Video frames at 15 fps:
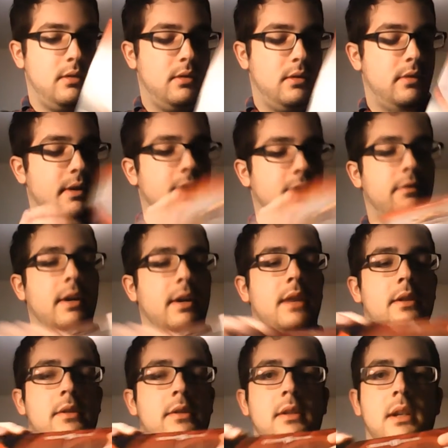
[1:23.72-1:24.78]
I can find
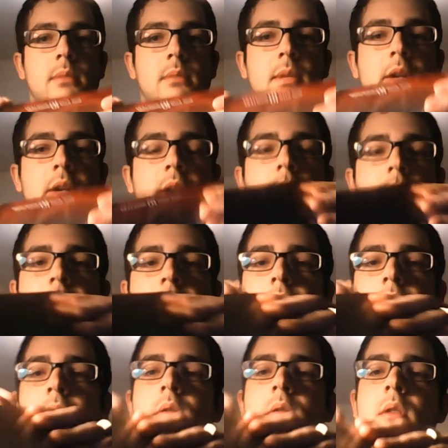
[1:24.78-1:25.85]
the seam, there it is,
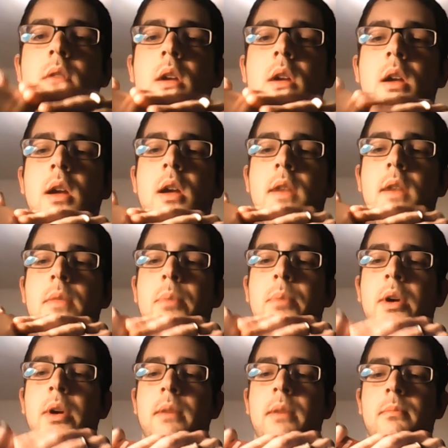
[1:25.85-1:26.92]
at the
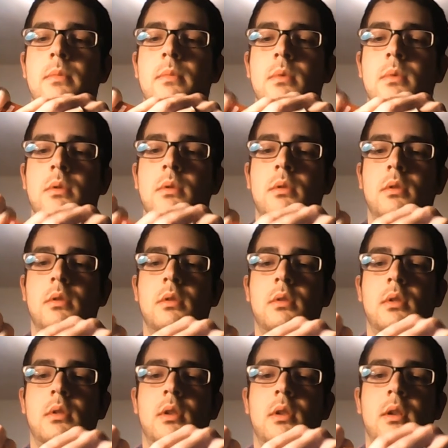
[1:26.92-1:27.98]
bottom.
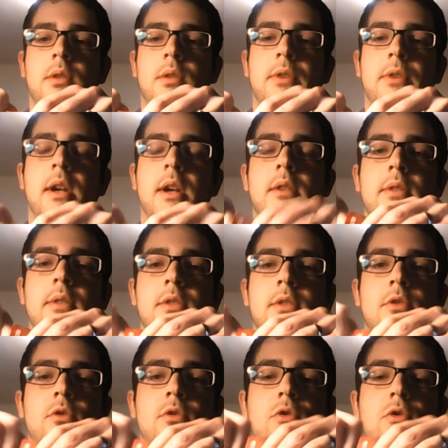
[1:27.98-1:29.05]
I'll try to do this
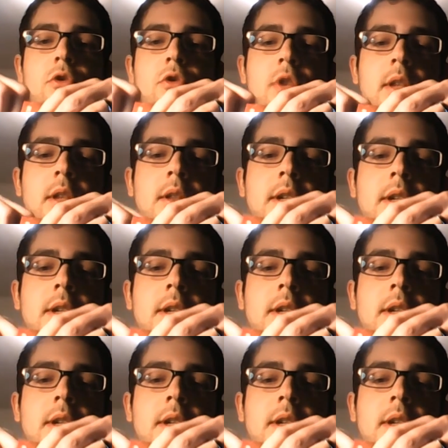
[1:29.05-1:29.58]
gently,